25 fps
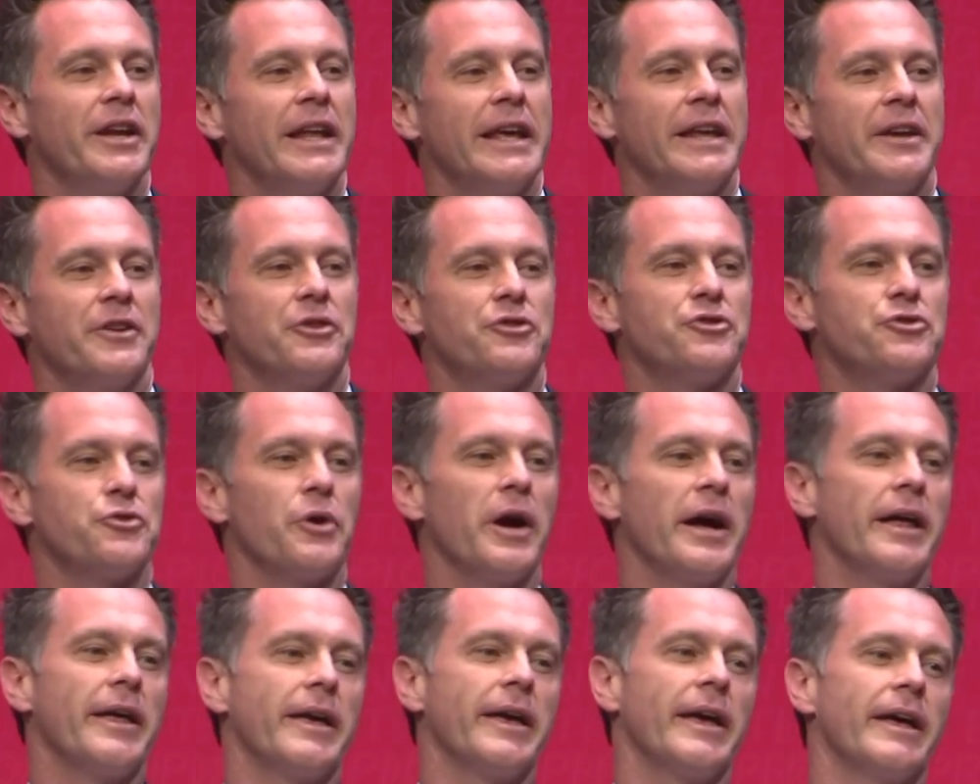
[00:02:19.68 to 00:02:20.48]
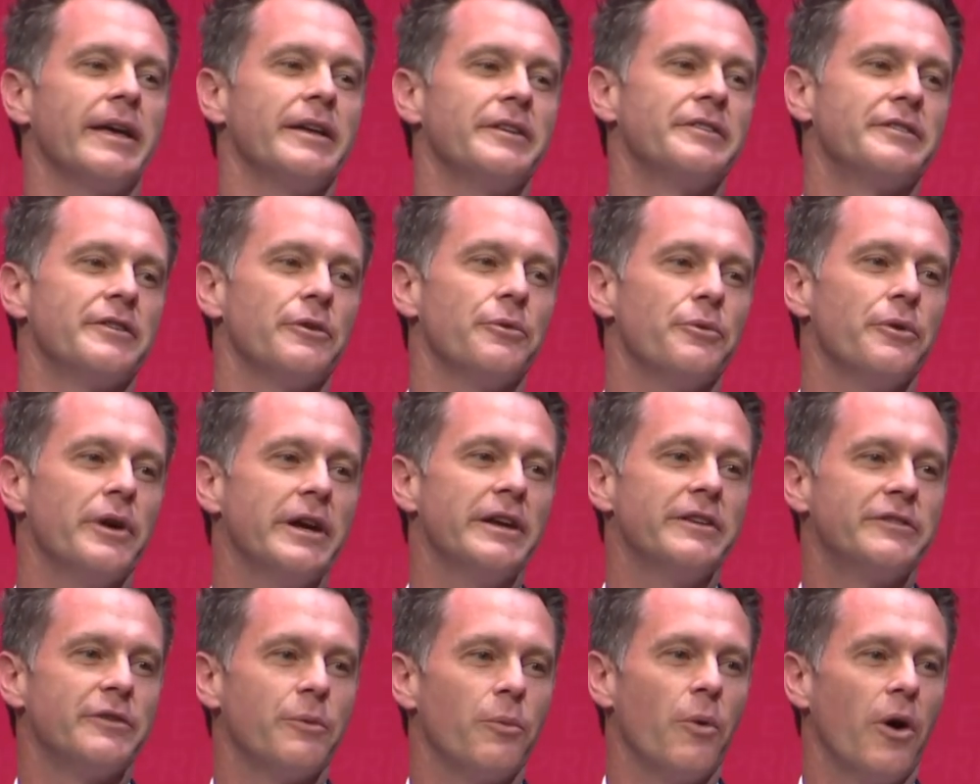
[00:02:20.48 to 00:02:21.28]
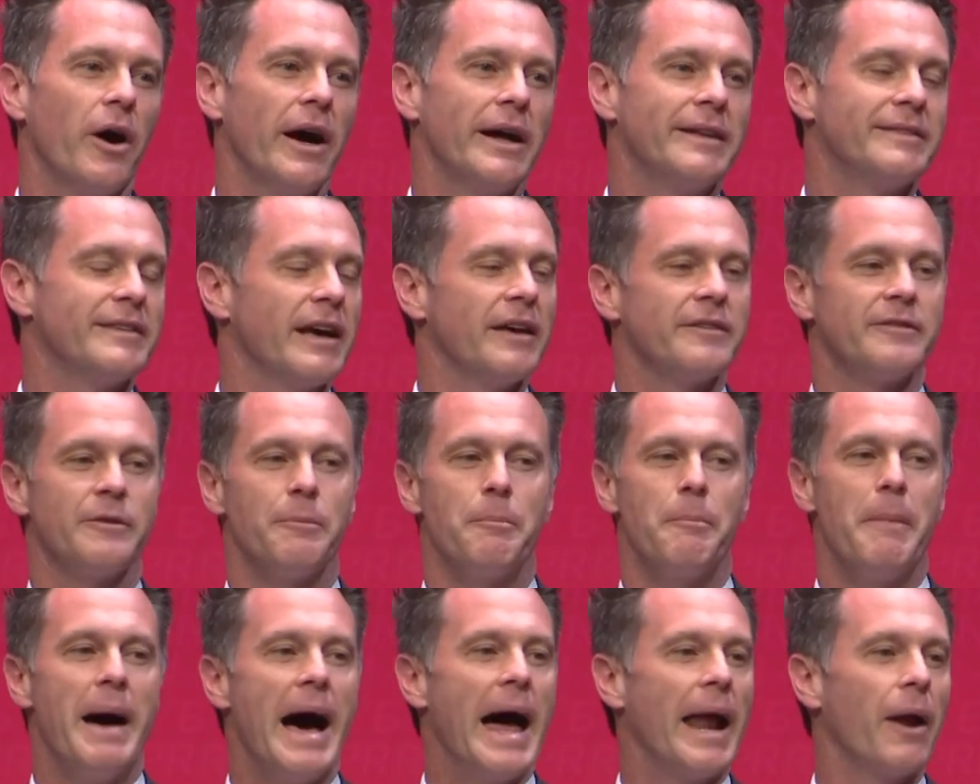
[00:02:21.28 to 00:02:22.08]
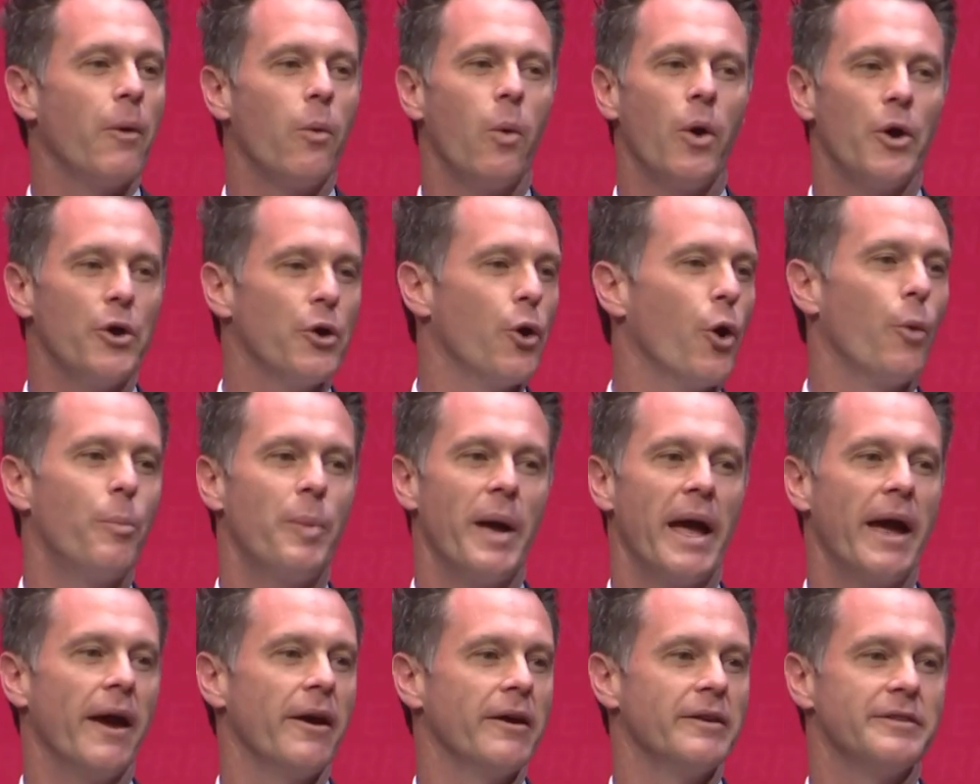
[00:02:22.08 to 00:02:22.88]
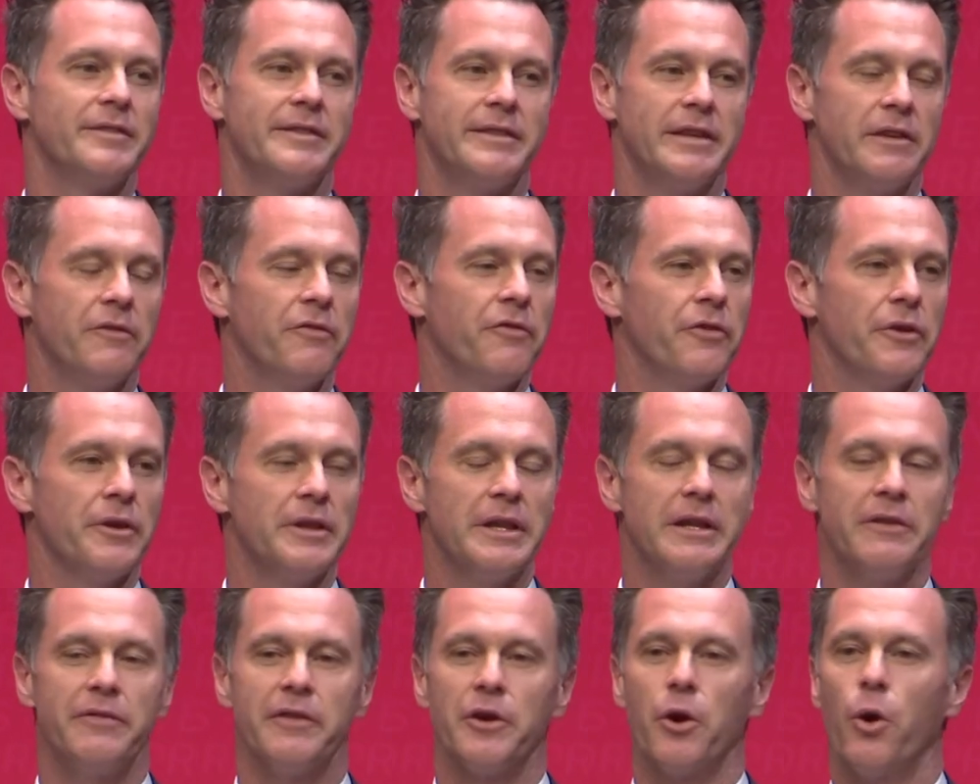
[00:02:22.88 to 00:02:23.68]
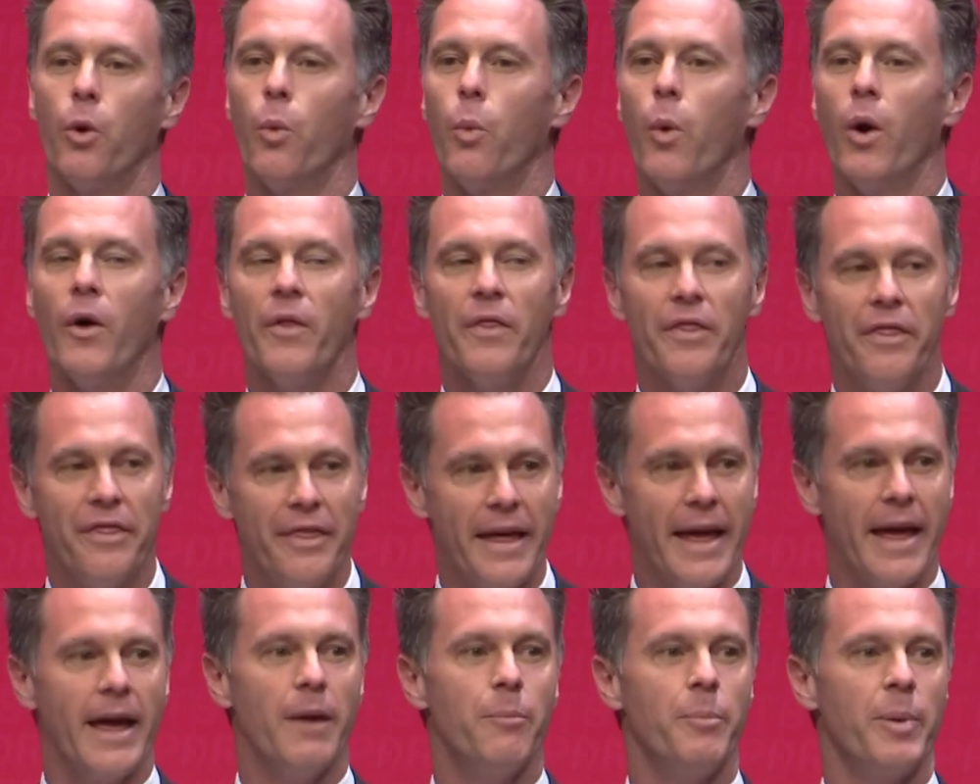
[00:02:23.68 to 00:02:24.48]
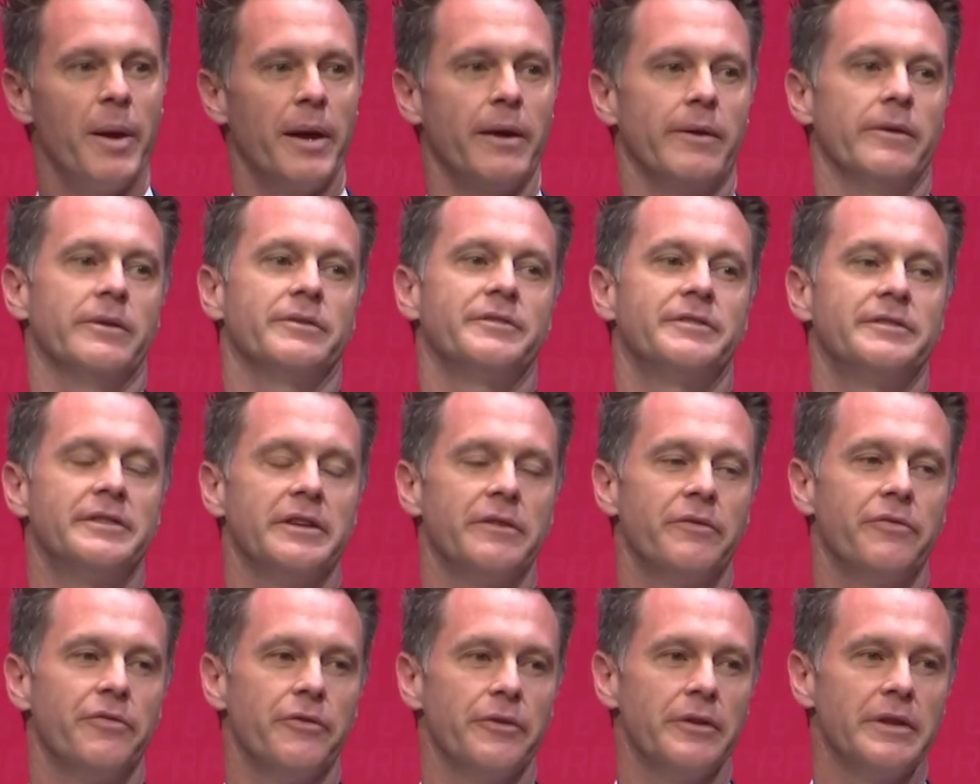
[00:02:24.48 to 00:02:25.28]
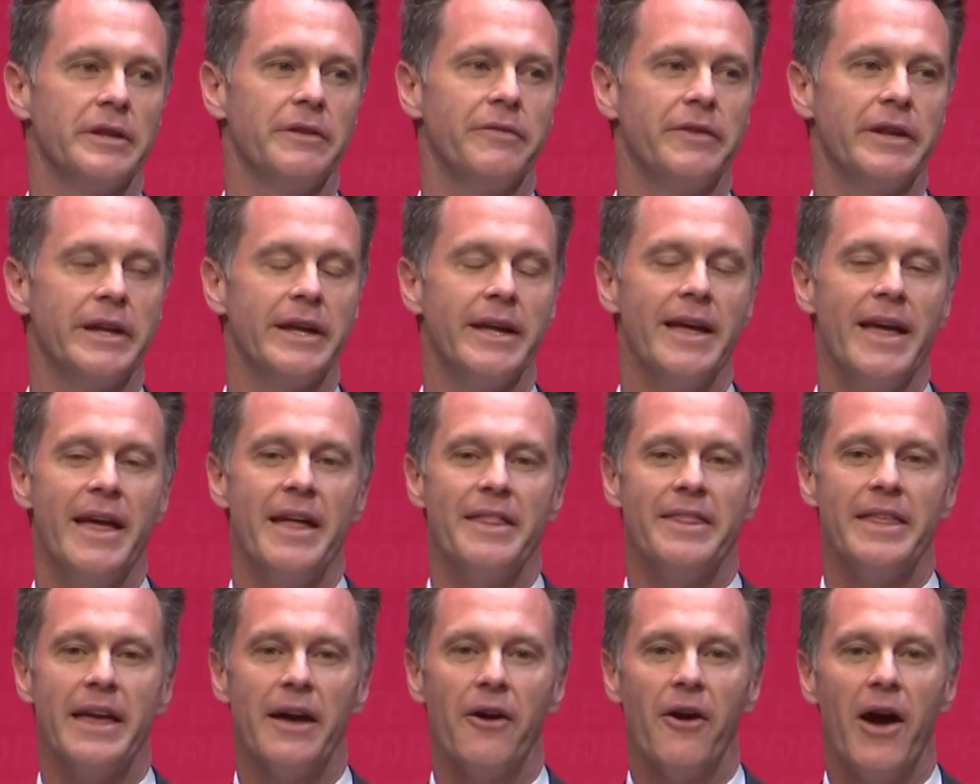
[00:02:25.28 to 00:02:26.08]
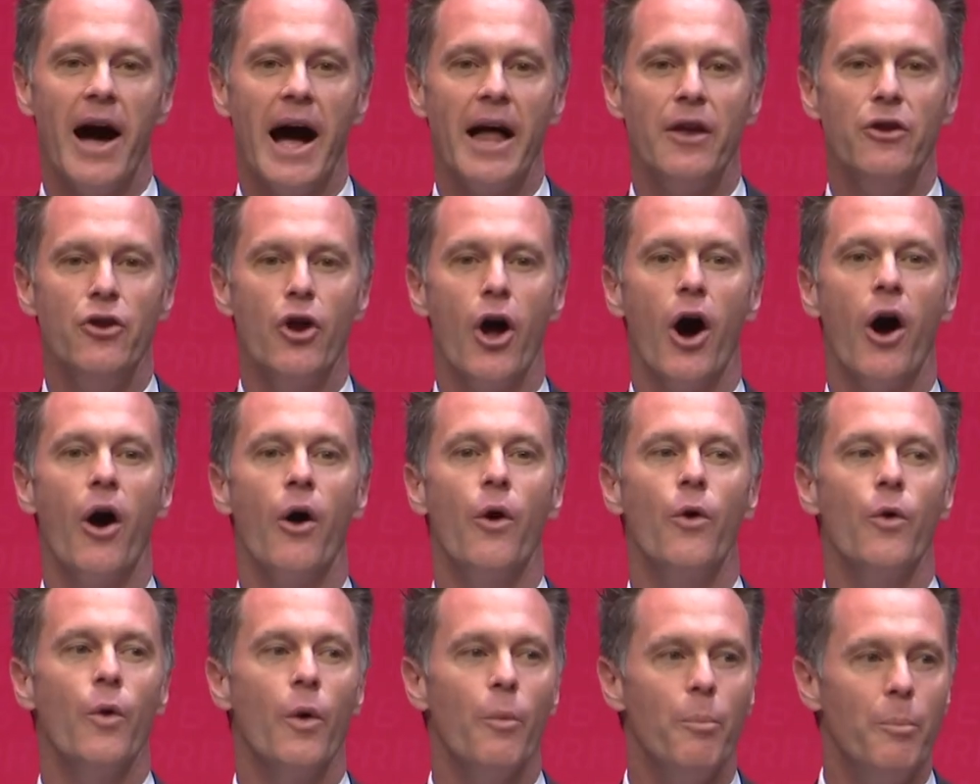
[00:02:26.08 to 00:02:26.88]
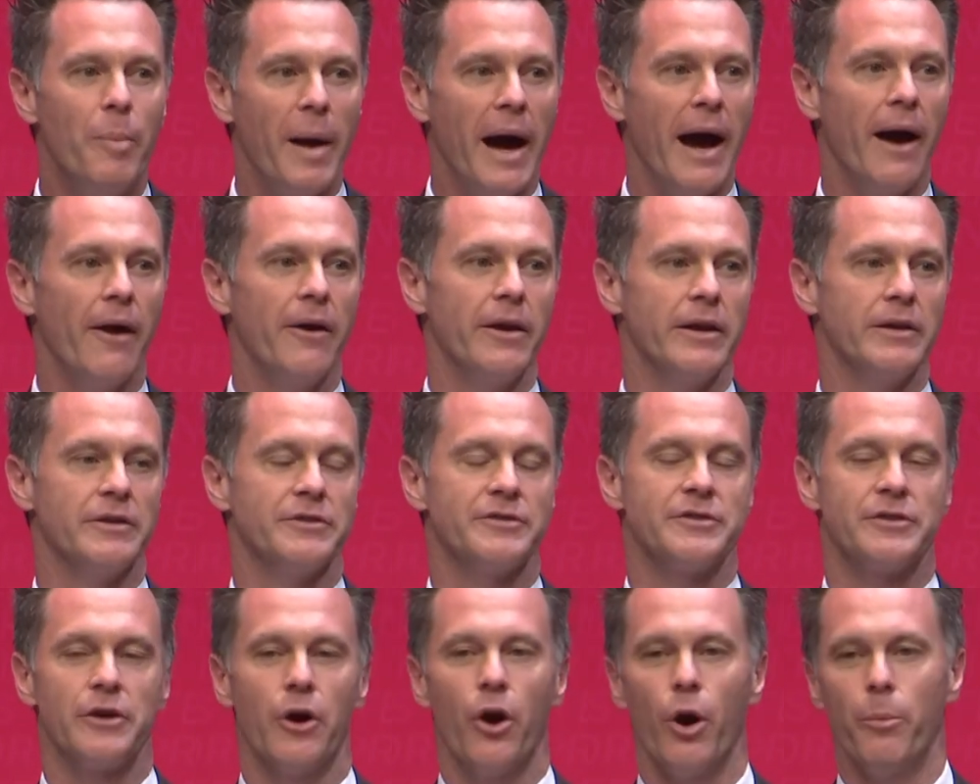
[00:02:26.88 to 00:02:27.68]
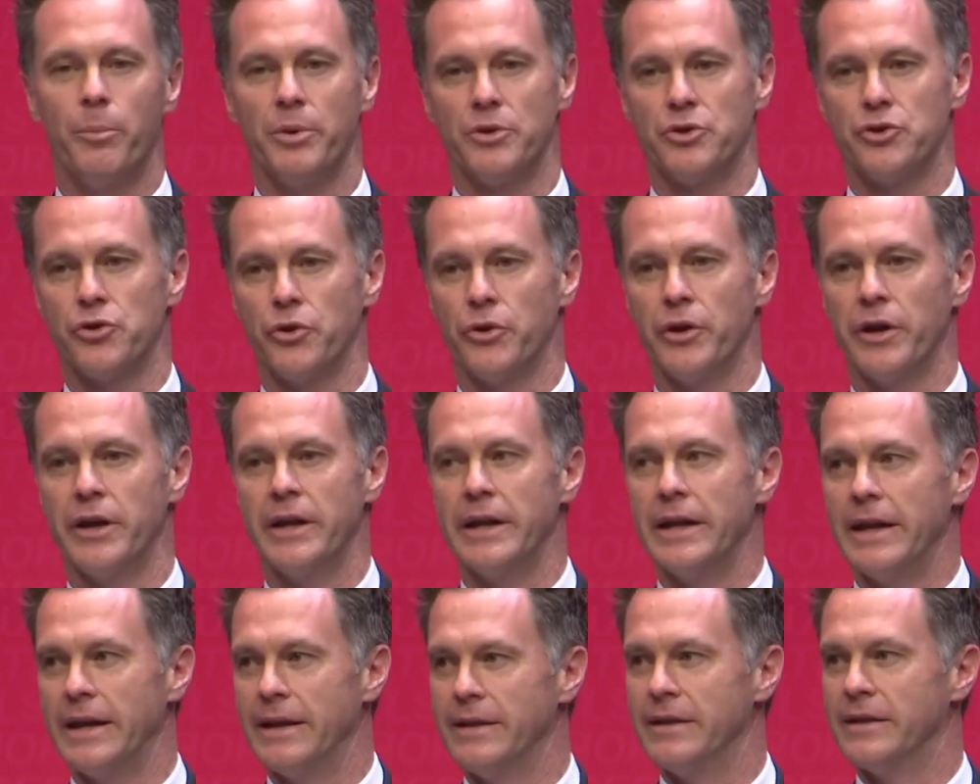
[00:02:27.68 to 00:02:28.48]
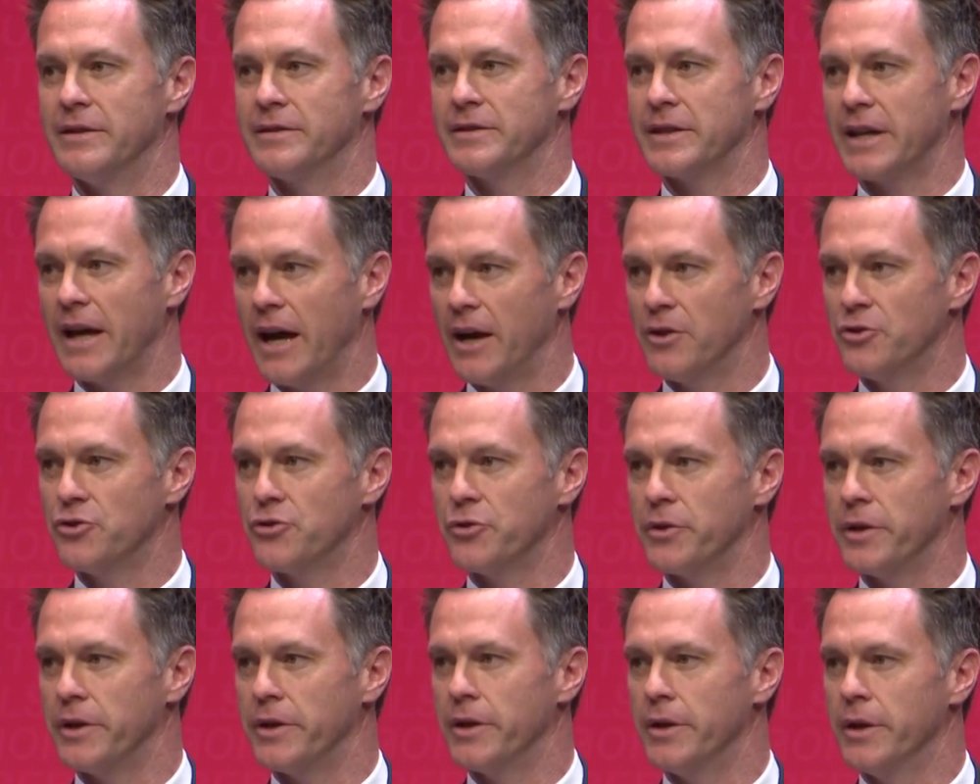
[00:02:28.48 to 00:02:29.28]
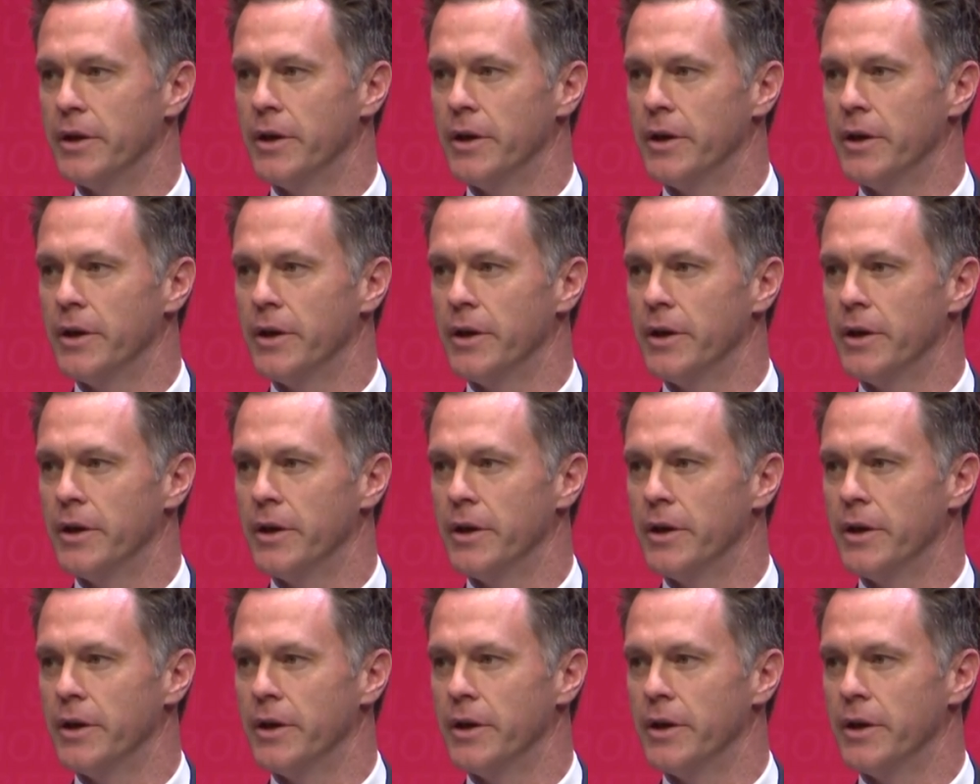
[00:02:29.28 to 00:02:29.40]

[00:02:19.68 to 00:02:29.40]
in Australia is the reason why it doesn't matter what your parents did for a living or what their parents did for a living. There are no barriers to opportunity in this country.